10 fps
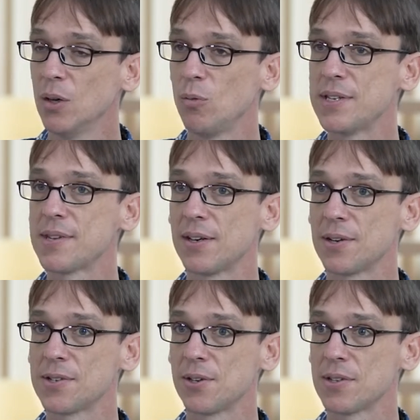We send
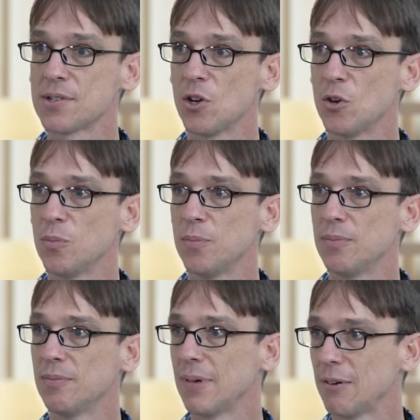our students
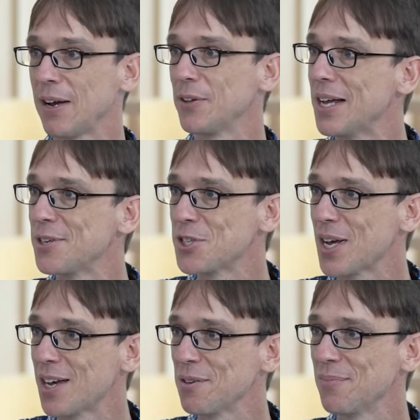home around
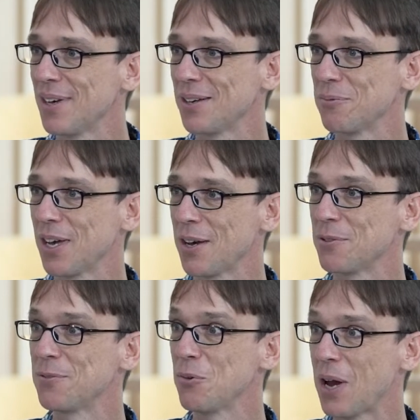lunchtime, and we have
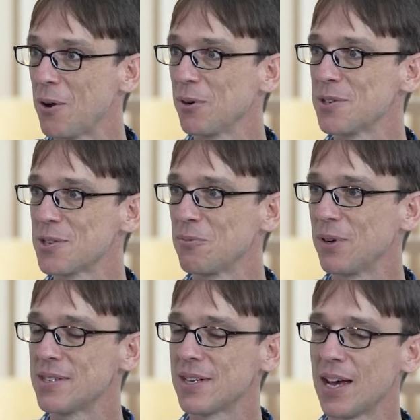a few hours on
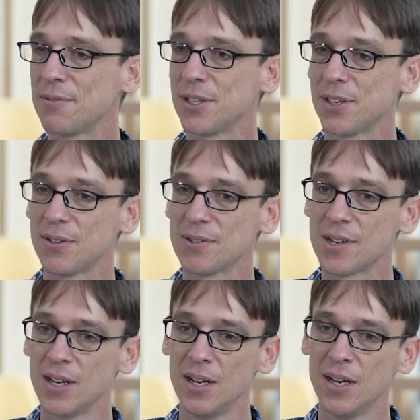Wednesday
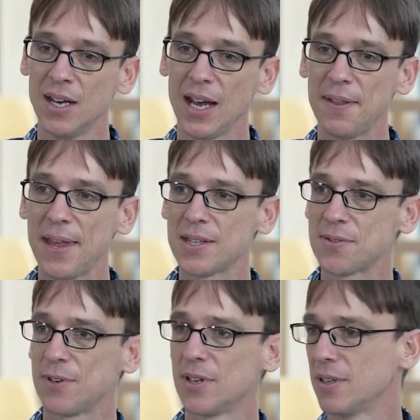afternoons and that's
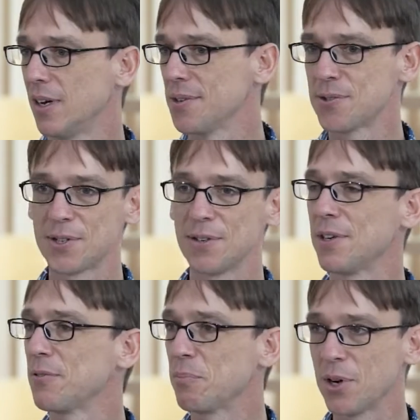for all sorts of
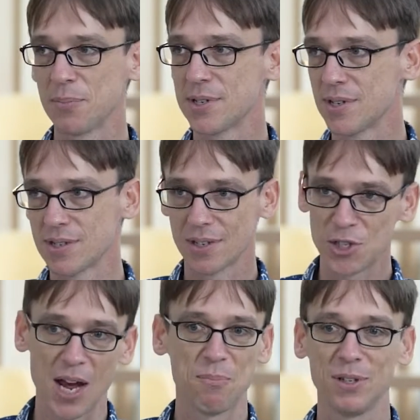different purposes, a
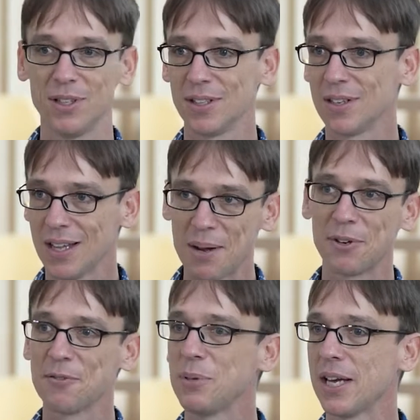chapel and a
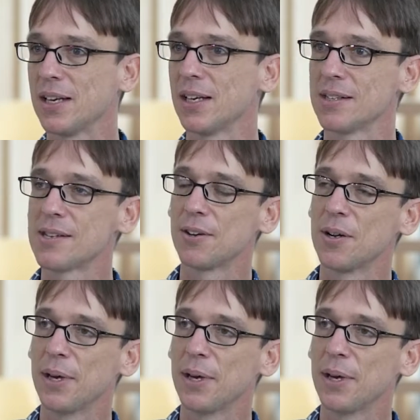collaborative planning, et cetera.